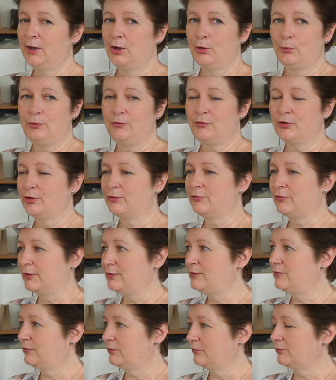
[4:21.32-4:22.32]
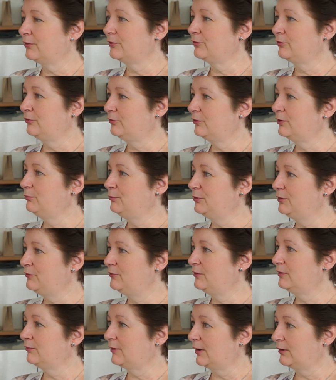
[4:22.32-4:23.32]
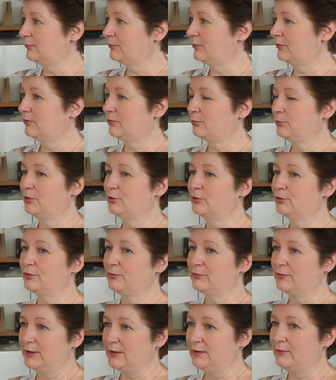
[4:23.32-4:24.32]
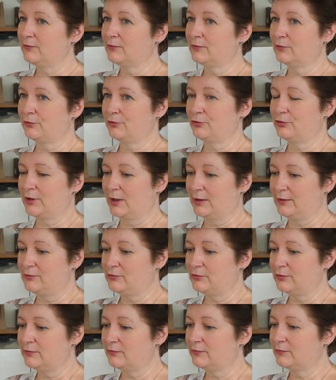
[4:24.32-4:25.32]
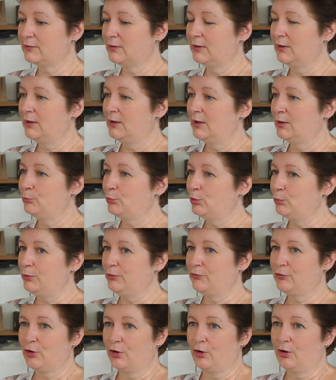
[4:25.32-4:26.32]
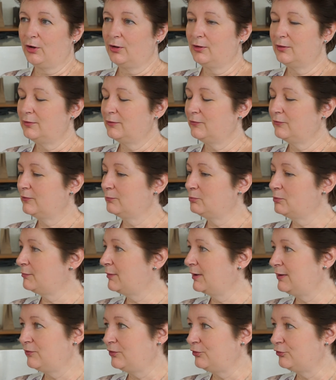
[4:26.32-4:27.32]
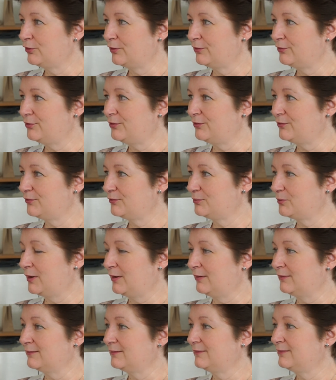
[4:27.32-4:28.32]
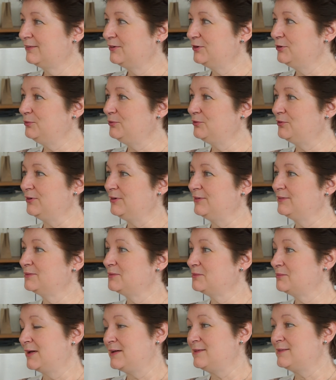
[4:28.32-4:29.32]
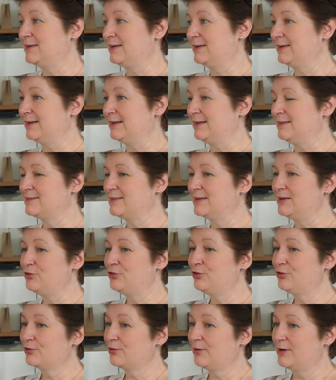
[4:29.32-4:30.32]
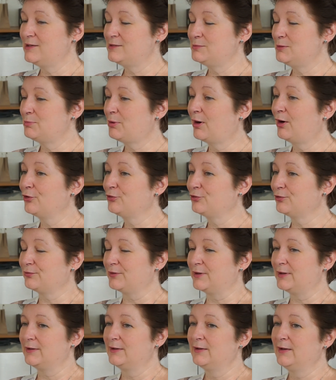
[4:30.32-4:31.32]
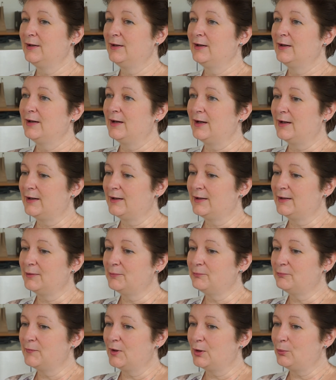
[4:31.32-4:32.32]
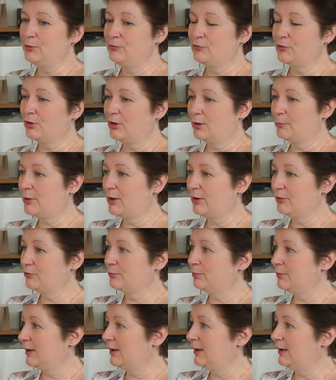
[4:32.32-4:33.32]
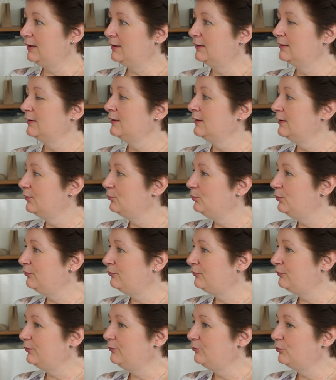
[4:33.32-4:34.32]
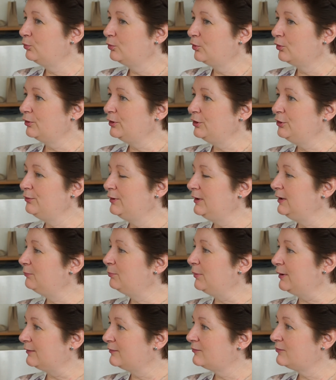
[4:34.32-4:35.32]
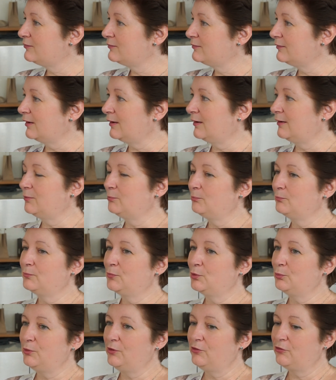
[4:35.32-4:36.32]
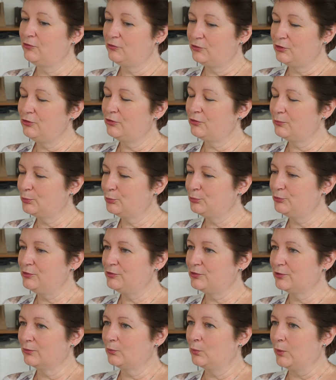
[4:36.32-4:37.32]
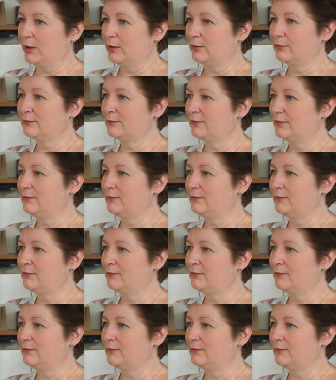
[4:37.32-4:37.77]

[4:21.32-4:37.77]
We've got a very disadvantaged community around us with a lot of needs, a lot of challenges, but we've got some amazing churches as well who are doing some amazing things, and it's just great to be part of it. And we've got a part to play. We've all got unique bits, but we do support each other well.